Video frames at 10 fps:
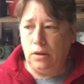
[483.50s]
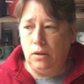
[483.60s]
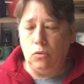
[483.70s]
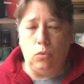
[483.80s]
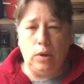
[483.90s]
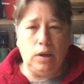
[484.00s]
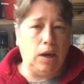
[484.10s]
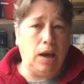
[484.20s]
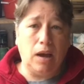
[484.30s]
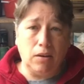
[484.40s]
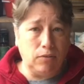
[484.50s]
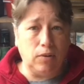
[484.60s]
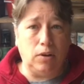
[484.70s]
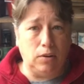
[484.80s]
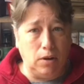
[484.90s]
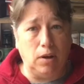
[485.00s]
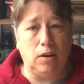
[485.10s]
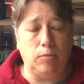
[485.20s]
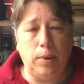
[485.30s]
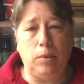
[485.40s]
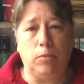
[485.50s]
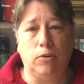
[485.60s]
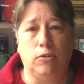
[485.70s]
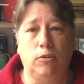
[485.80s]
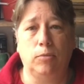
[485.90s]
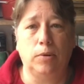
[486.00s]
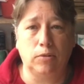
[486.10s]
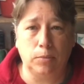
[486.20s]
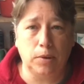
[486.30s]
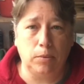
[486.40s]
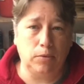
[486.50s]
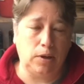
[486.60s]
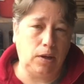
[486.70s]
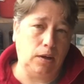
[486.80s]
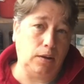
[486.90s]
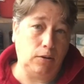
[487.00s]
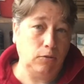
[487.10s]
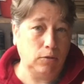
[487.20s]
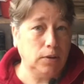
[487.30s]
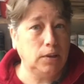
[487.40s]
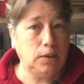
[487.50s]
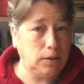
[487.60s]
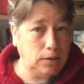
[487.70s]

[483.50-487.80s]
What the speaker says: we have a lot of paintbrushes, but sometimes they get really,